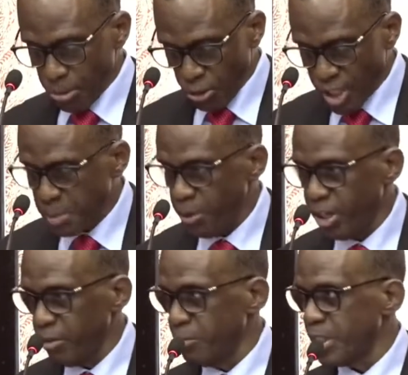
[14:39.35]

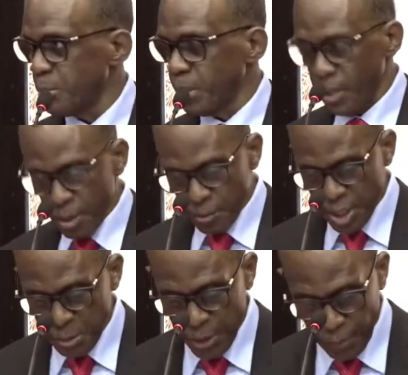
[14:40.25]
transparent way, Mr. Speaker. Mr.
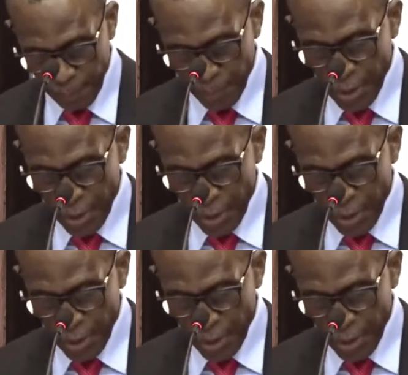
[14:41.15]
Speaker,